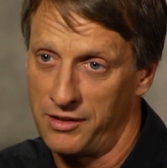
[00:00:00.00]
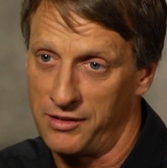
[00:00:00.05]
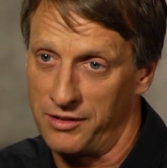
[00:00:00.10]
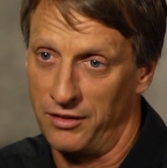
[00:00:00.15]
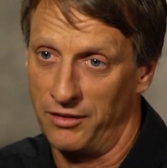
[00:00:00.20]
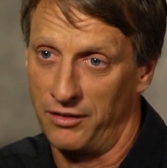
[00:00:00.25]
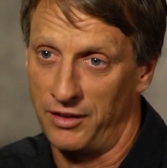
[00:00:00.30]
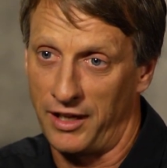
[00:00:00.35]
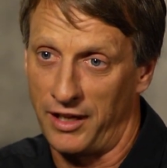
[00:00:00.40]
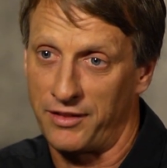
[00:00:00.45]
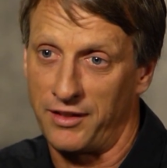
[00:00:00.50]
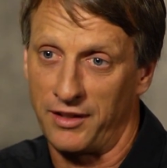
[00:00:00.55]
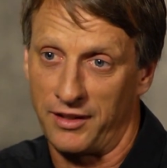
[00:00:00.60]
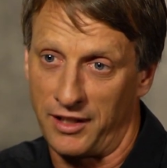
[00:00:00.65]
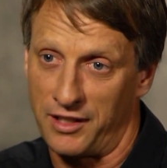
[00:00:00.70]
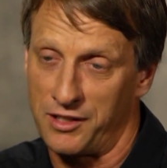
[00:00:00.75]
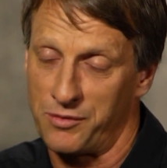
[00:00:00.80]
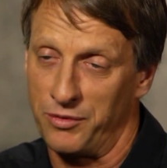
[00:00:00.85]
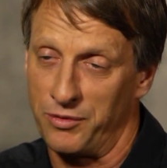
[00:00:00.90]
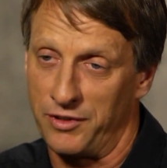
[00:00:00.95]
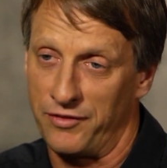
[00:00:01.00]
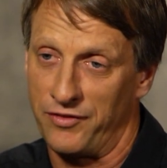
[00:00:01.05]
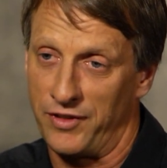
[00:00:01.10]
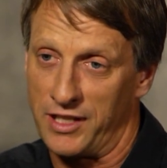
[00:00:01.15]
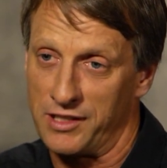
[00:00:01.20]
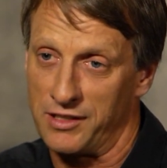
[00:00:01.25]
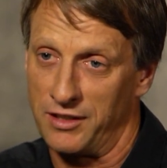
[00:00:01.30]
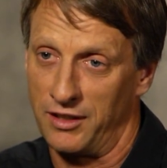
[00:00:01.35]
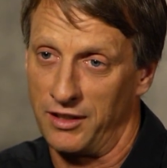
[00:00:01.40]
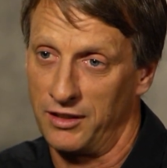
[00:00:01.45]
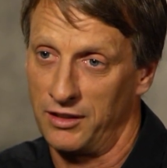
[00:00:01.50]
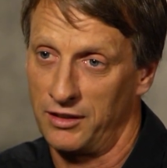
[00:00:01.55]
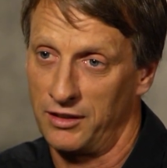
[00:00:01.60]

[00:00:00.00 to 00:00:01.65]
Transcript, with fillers: So I think that's pretty fascinating.